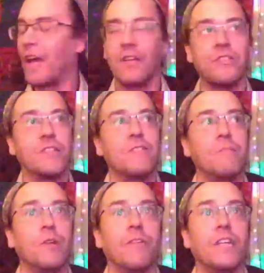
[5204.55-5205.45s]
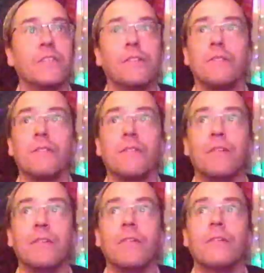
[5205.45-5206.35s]
thousands of movies
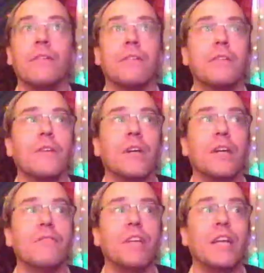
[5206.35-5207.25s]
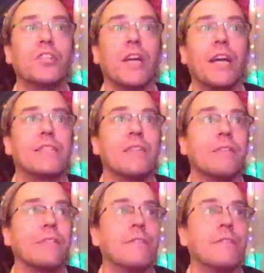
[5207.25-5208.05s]
on VHS.